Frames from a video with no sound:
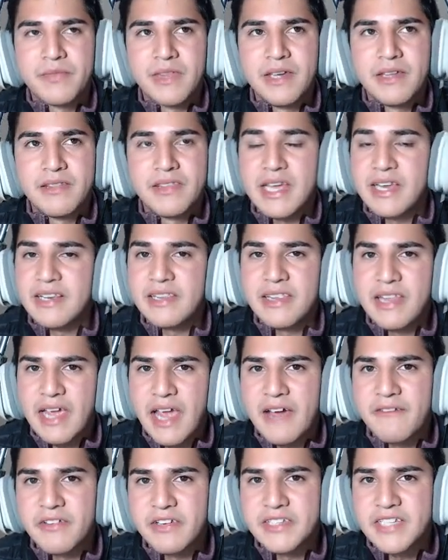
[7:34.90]
that they
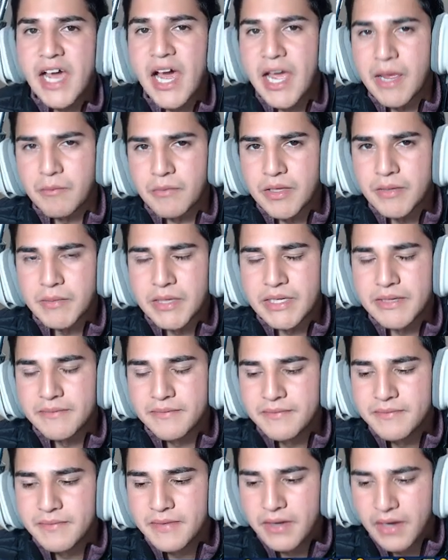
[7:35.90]
have a time limit.
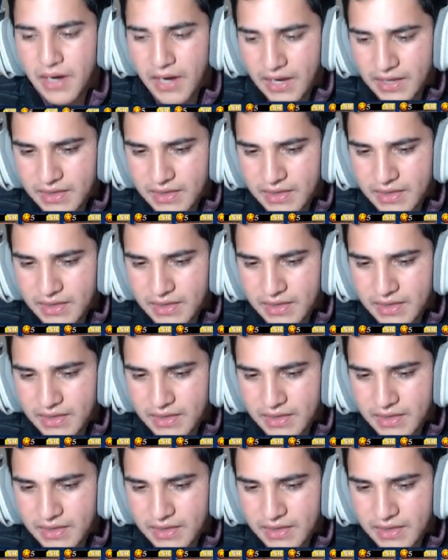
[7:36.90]
I